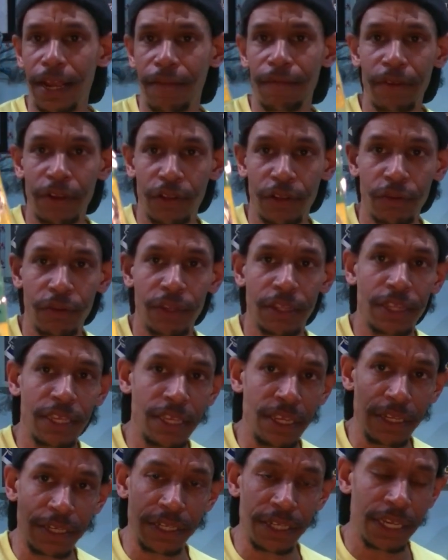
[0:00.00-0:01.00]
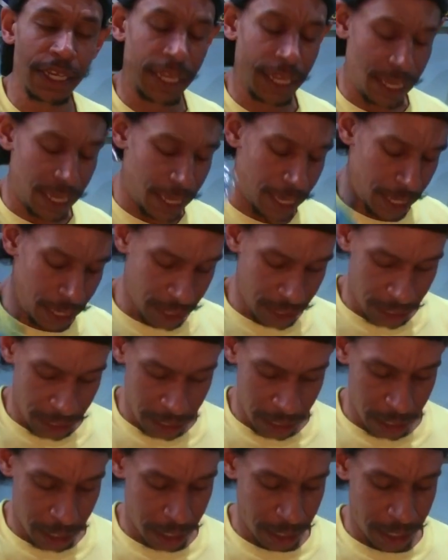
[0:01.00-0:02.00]
I've included these in
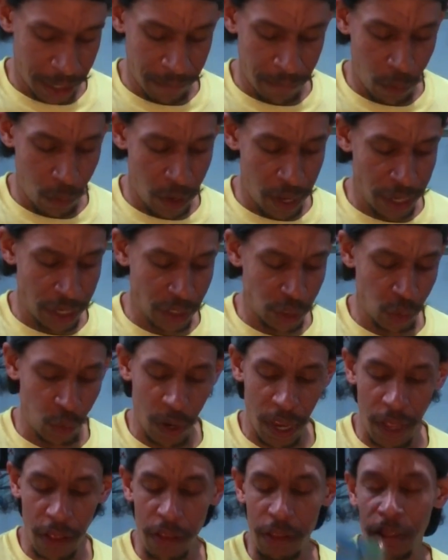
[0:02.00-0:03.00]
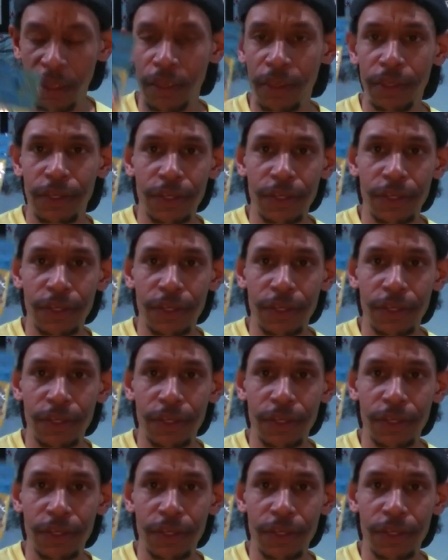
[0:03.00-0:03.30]
the giveaway as well.